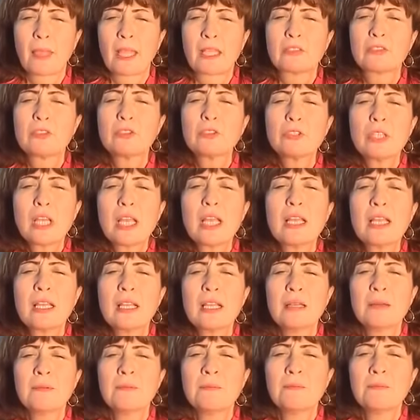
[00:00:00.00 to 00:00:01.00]
Today,
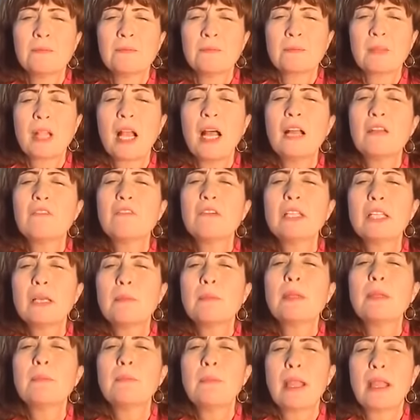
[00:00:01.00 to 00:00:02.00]
I wanna
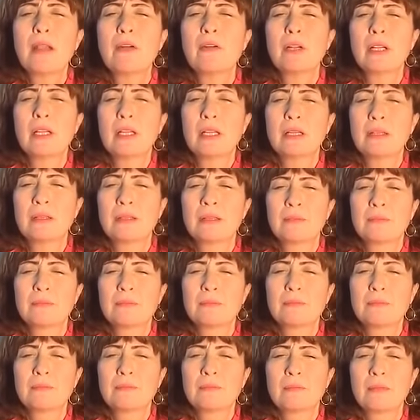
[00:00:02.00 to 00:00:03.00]
be Mary.
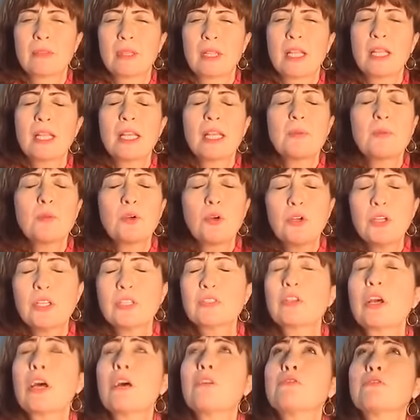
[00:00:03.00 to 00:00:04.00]
And I'm
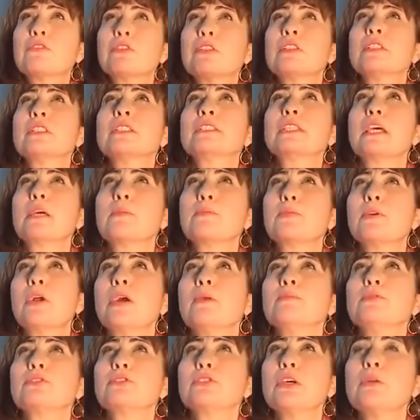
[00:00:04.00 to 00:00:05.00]
going to, after this, I
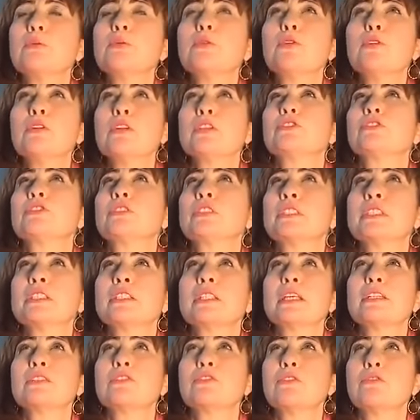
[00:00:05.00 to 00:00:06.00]
promise you, I'm going to sit
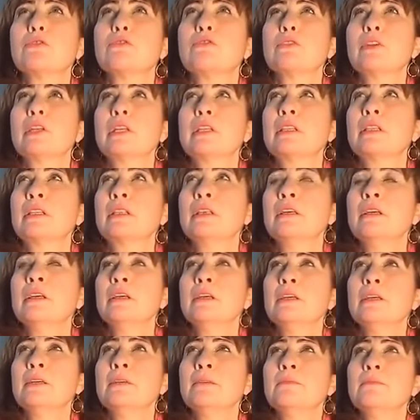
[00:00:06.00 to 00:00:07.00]
at your feet.
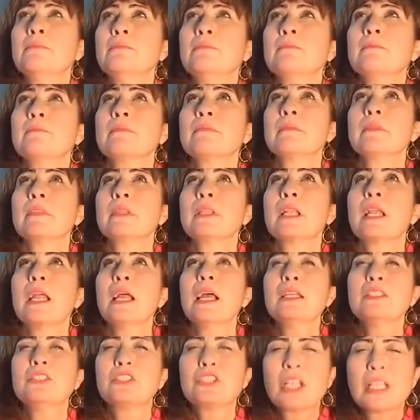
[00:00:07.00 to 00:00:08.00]

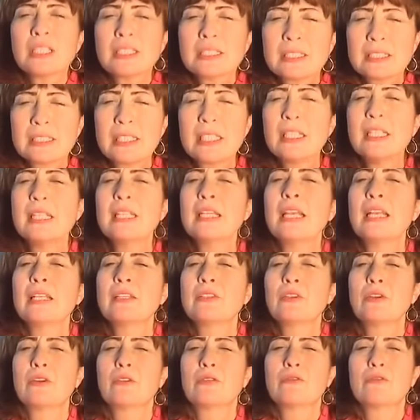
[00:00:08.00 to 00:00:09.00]
And just sitting
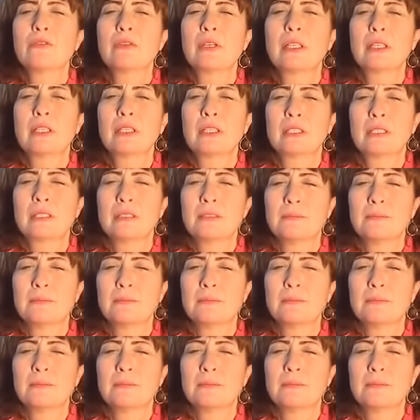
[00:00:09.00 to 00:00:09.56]
at your feet.